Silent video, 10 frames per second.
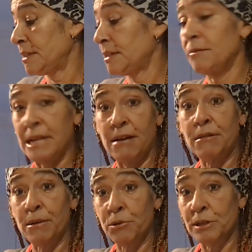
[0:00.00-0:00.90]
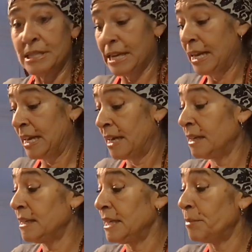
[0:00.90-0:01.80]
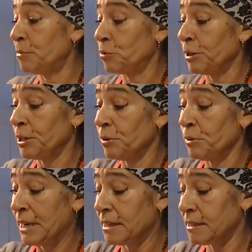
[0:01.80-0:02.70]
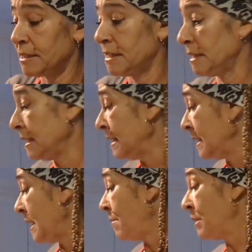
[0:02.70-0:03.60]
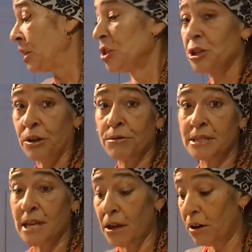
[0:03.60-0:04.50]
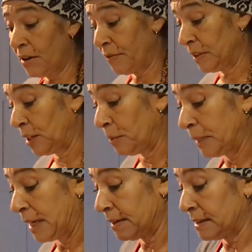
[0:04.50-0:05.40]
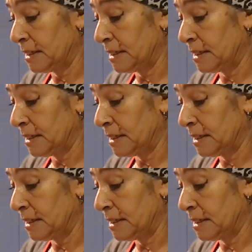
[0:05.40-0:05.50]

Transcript: So now I'm going to add the arborio rice. And we're going to toast that off a little bit.